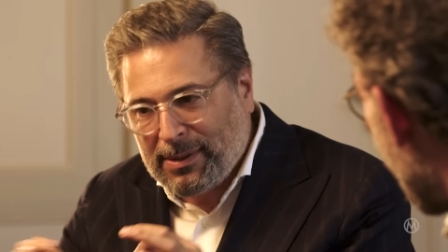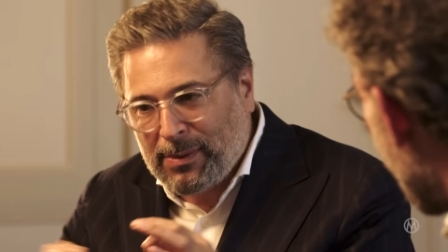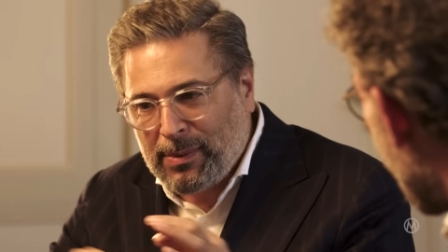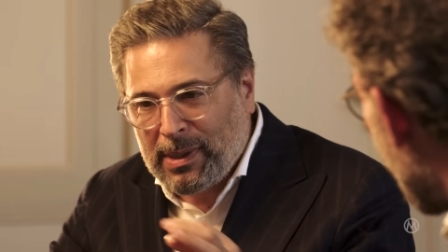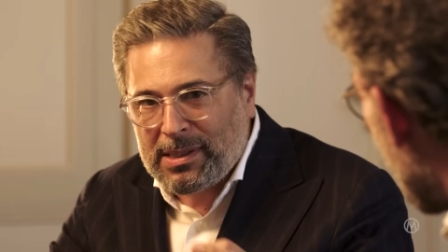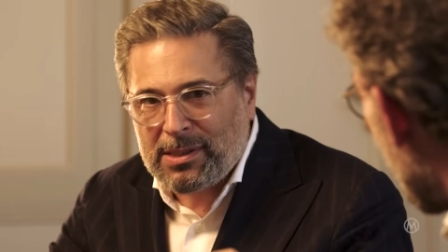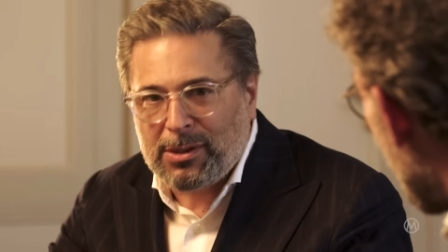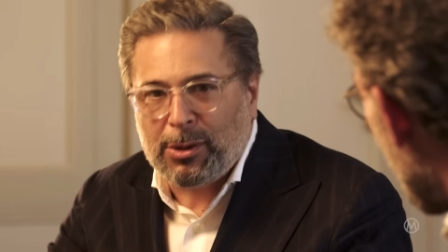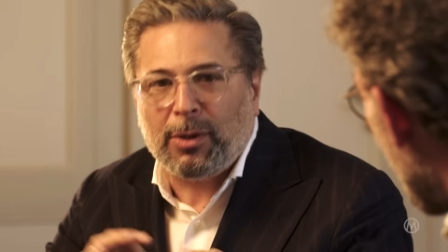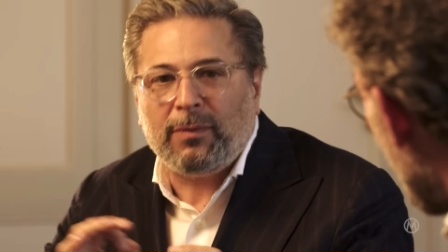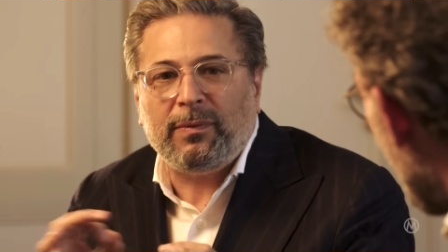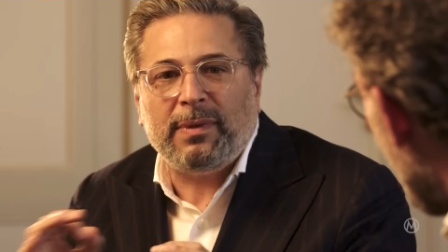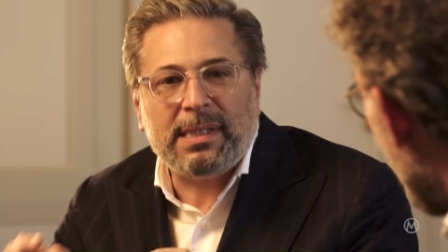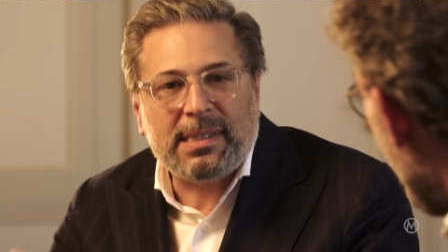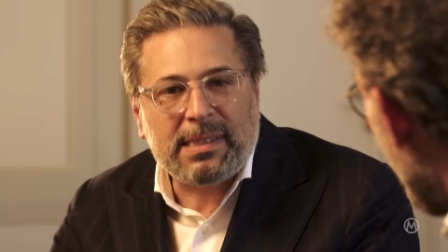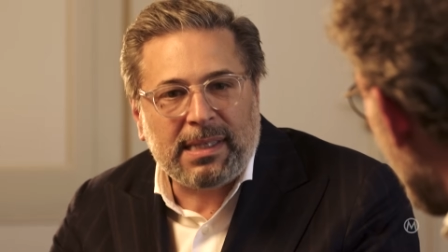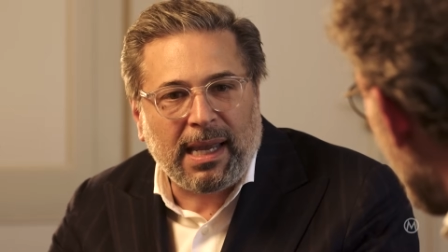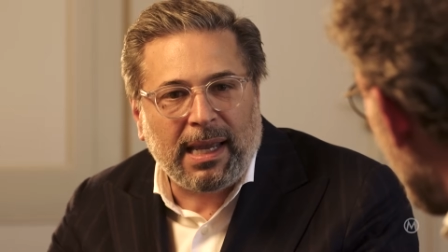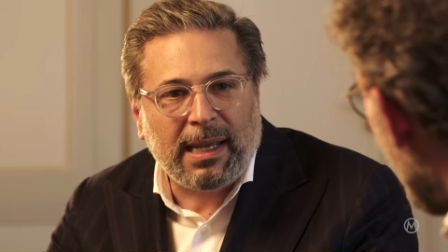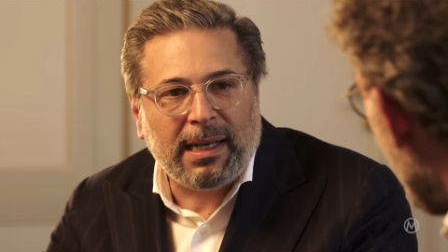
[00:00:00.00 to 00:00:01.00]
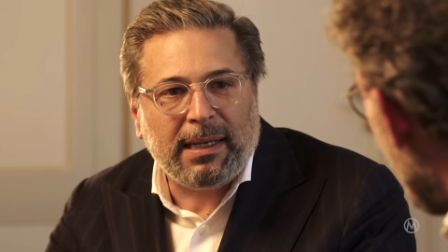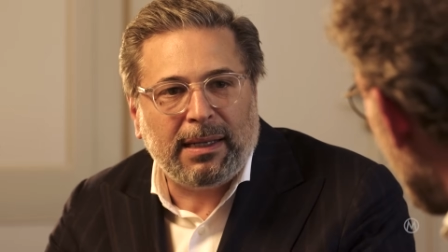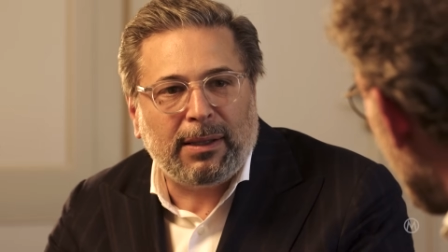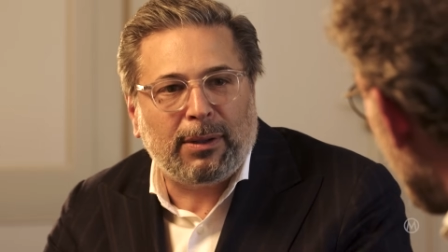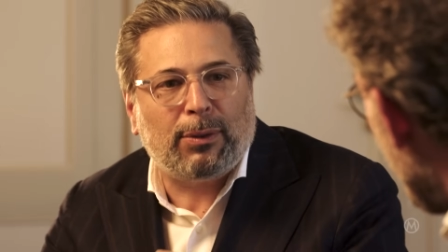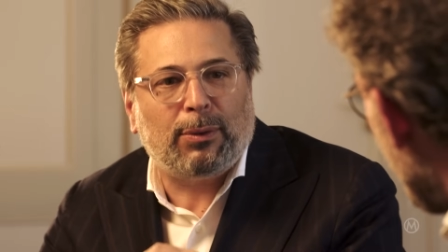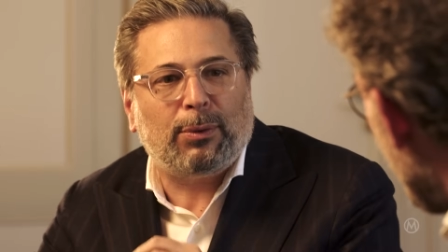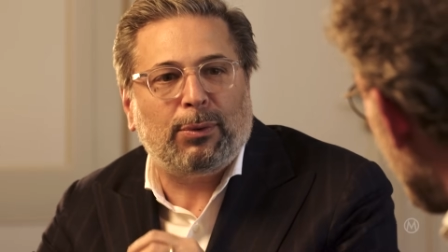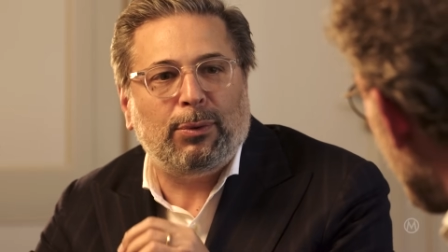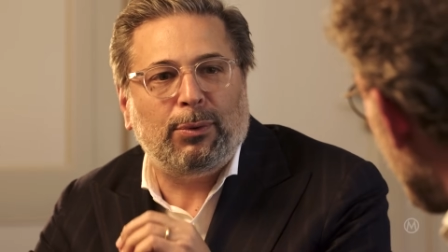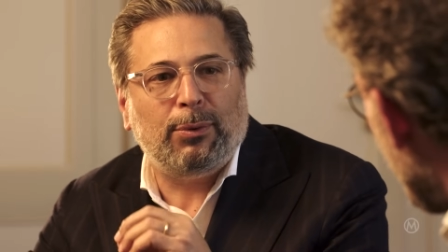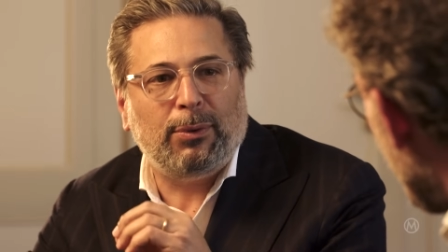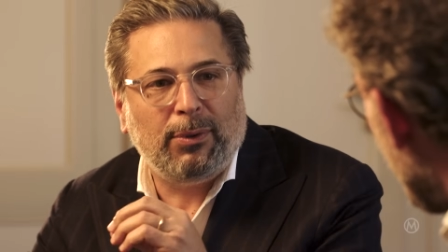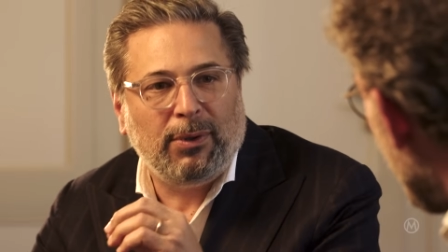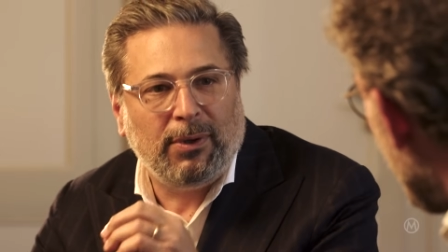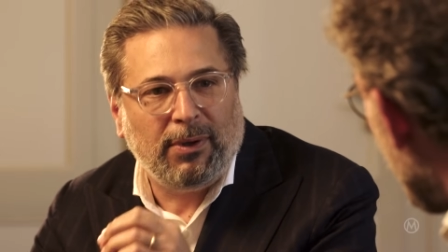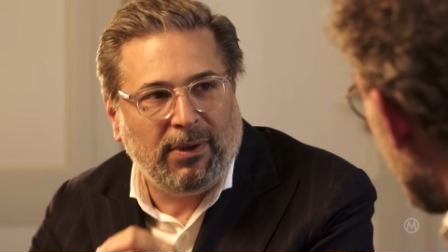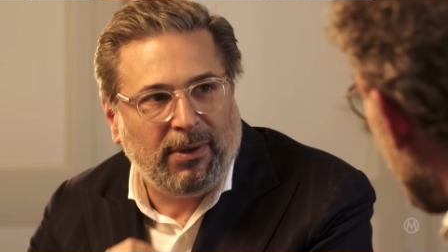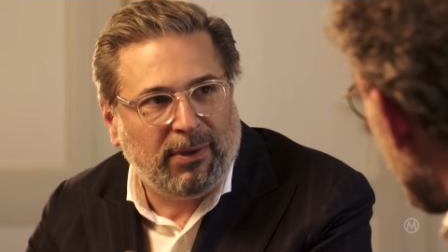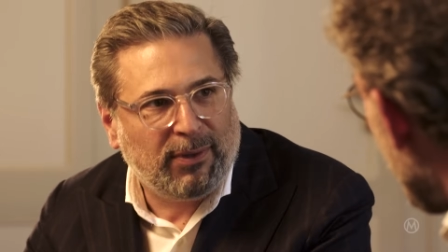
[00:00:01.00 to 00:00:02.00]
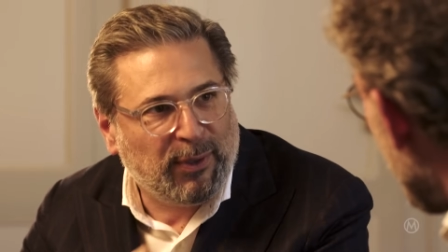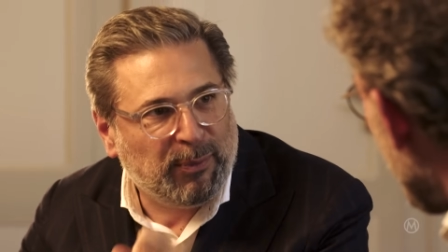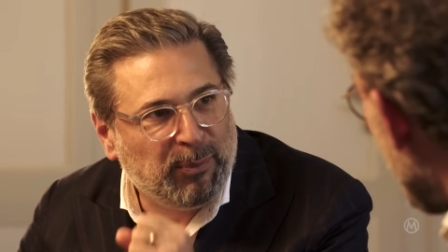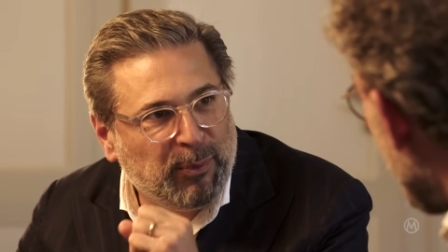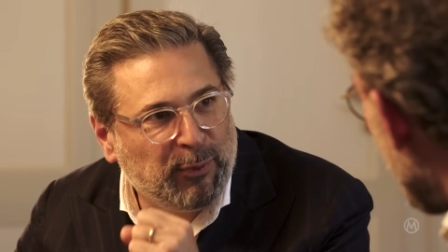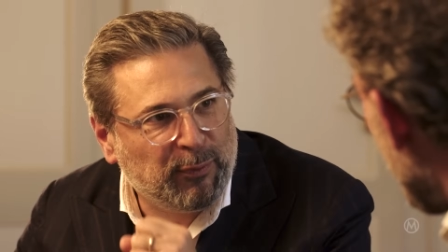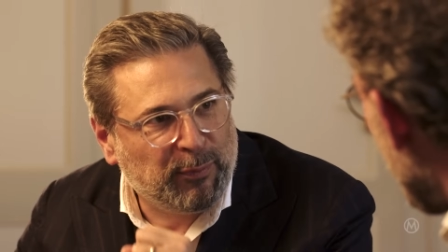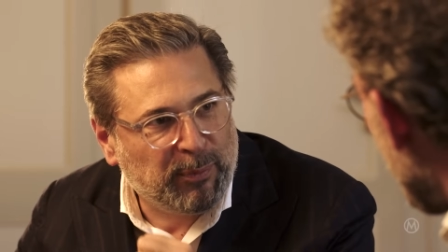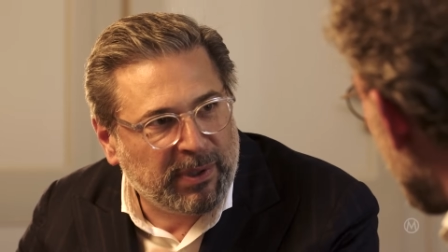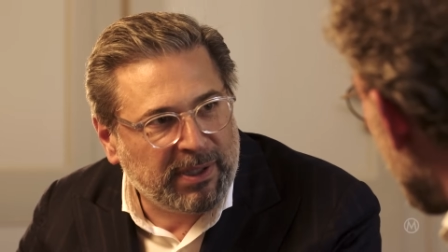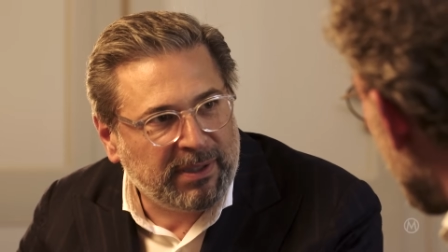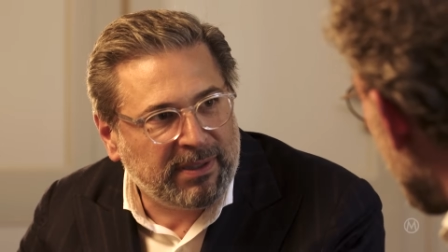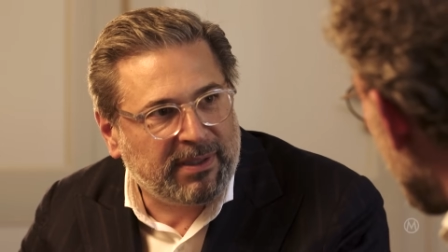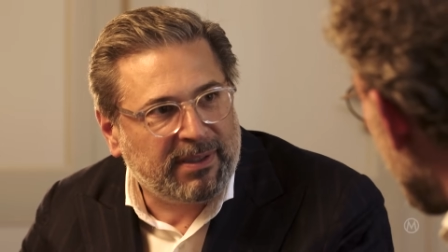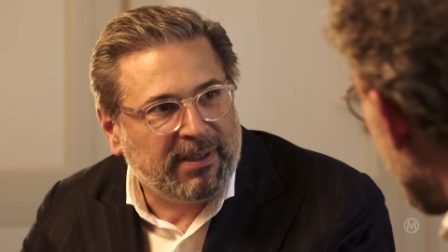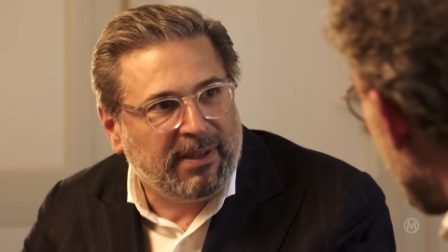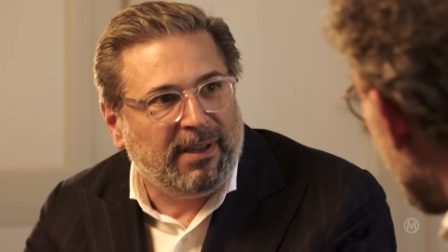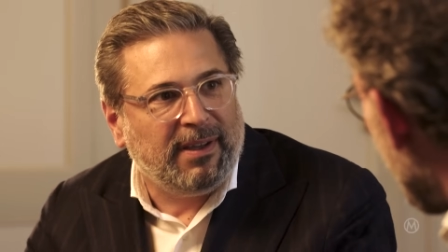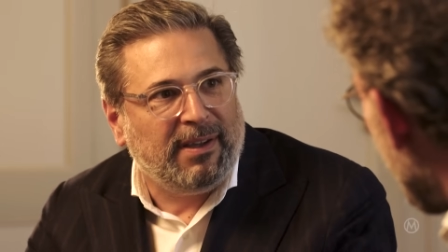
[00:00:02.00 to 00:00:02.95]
question of designing through the movement,